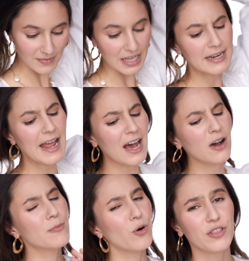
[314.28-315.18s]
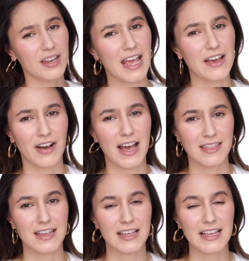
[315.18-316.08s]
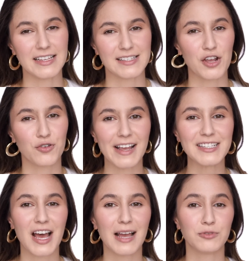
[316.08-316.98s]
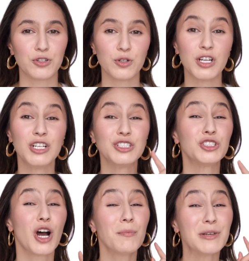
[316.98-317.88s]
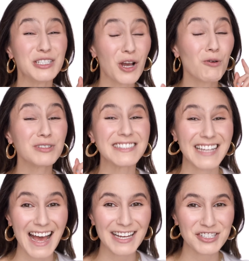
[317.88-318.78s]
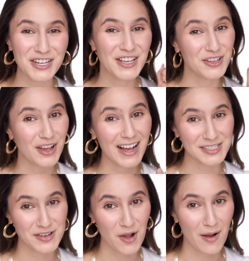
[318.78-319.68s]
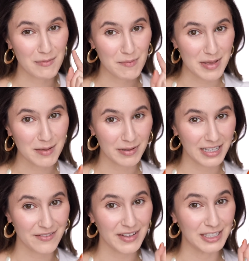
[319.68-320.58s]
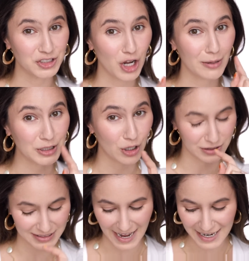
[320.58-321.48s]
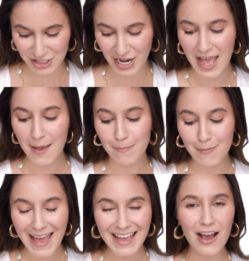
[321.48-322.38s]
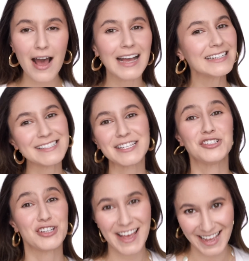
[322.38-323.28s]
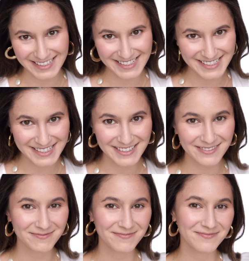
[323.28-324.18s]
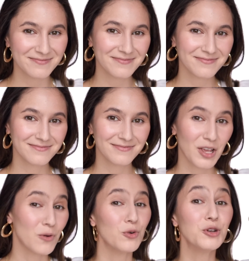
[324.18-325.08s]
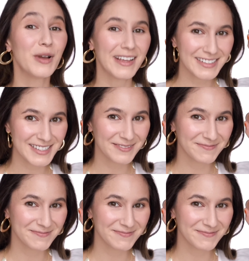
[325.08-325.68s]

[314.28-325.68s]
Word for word: Now more than ever, I think is a great time to shop your stash. You guys know I'm a big believer in shop your stash. May I suggest woodwinked.